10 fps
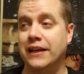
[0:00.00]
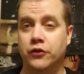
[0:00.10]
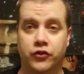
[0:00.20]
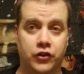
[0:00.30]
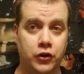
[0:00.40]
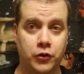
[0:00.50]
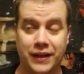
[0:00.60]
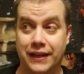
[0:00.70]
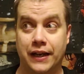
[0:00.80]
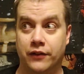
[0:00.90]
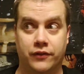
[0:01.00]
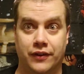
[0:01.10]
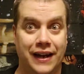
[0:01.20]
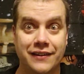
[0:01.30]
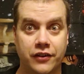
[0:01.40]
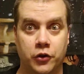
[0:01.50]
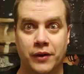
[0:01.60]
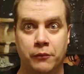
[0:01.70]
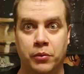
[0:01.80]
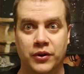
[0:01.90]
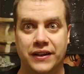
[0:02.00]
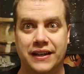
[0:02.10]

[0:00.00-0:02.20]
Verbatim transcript: They're still it, it's nice that they're even putting